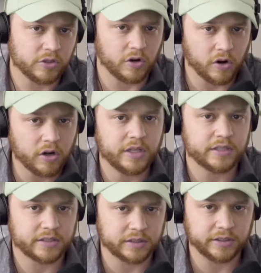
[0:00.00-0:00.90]
your
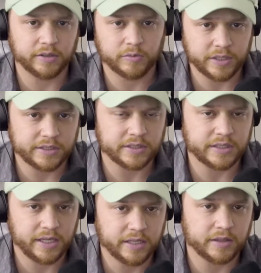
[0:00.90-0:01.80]
audience a clear reason to
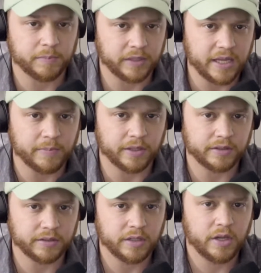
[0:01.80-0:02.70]
hit the play
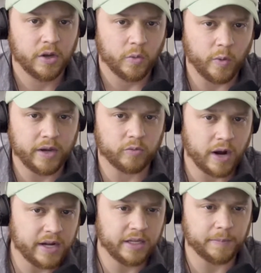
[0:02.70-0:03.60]
button. When
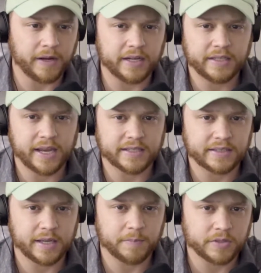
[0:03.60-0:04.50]
writing a podcast
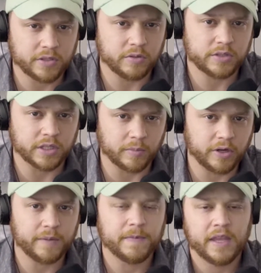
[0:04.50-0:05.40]
episode
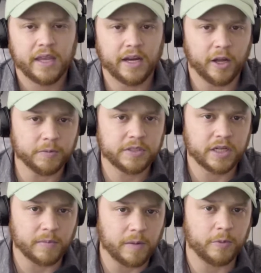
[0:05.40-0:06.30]
summary, it helps to
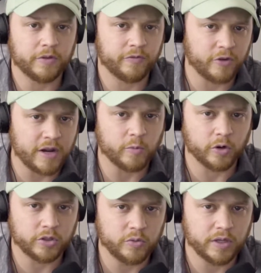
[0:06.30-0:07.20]
come up with a
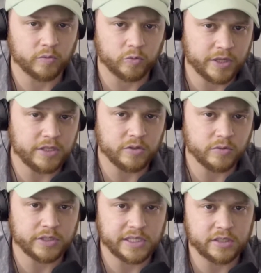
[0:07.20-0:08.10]
framework you can
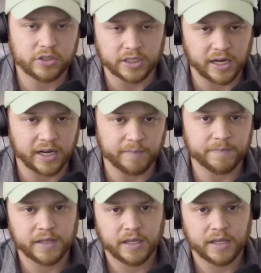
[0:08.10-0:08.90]
reuse each time.